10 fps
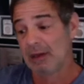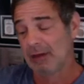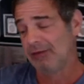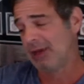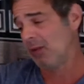
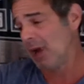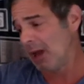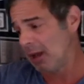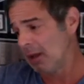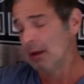and saying,
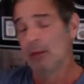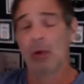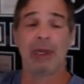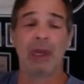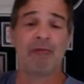well, when
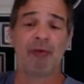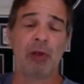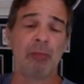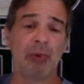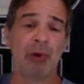we get
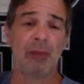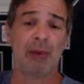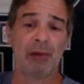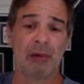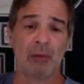full
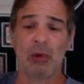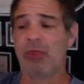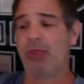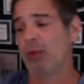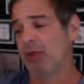employment,
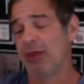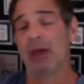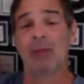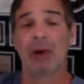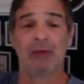we'll think
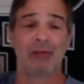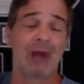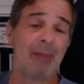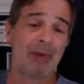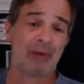about
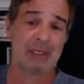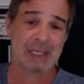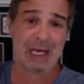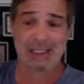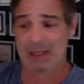stopping these
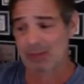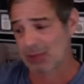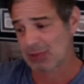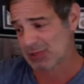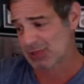asset
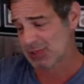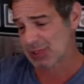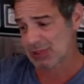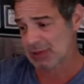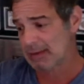
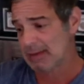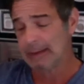purchases. And,